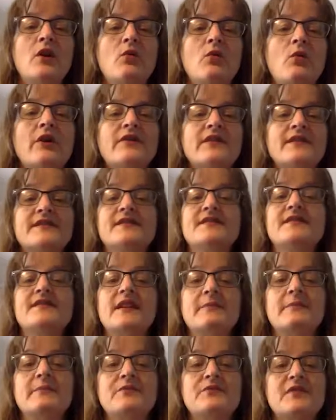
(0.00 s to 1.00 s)
While these
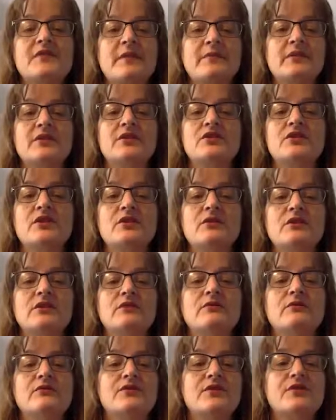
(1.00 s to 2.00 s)
examples I'm going to show
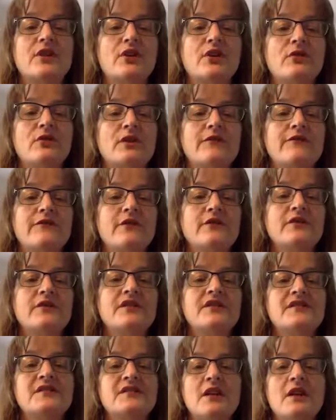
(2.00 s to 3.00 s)
you are security
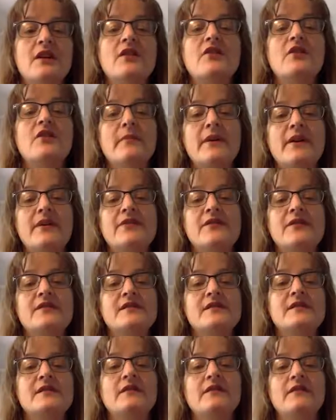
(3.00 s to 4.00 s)
focused, the
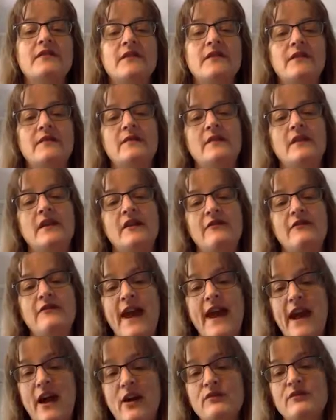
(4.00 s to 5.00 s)
methods of
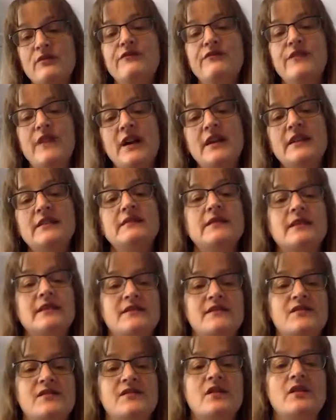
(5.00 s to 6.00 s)
how to find
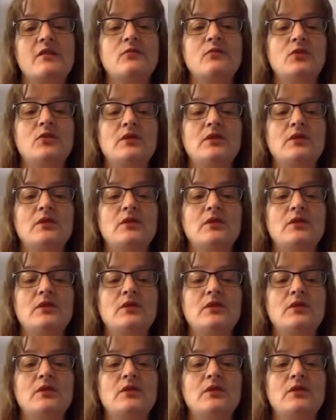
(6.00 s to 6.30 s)
things will